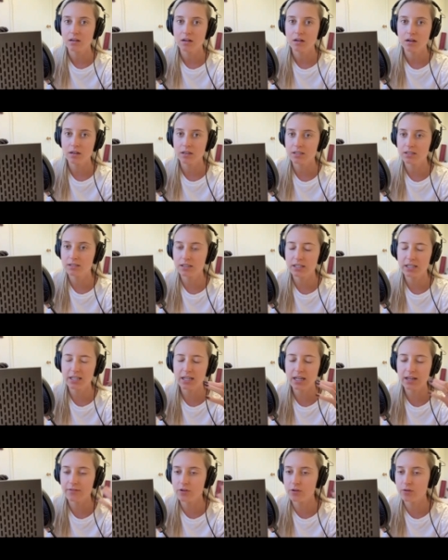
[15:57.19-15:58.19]

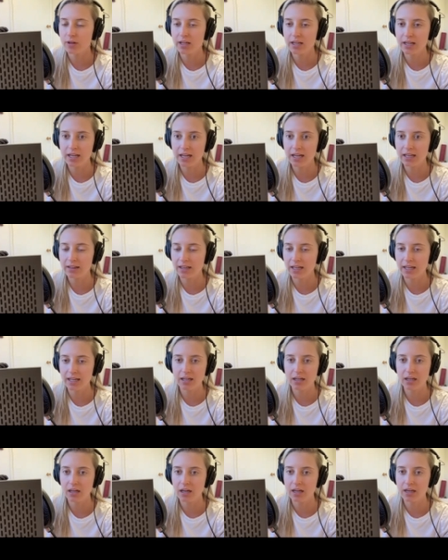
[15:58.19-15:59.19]
honestly, if you can get
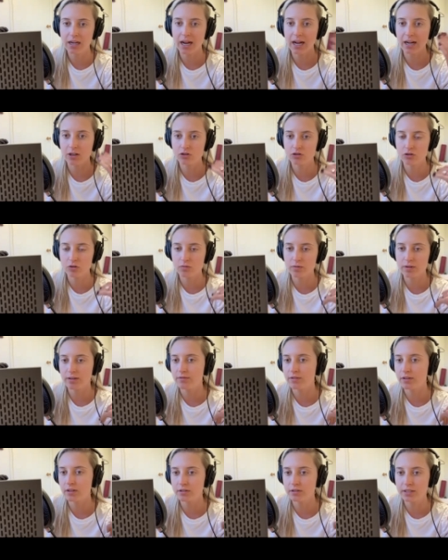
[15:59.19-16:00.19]
like an extra
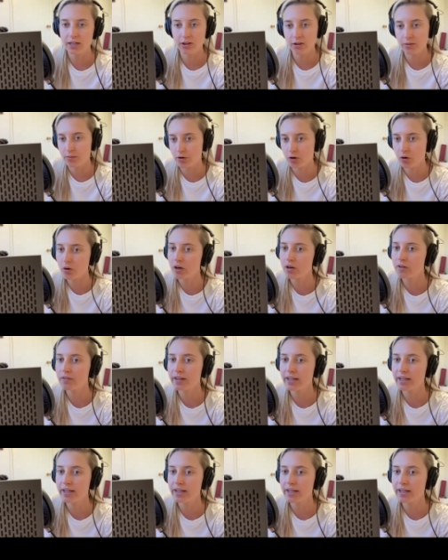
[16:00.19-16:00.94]
refill, tell them you're going on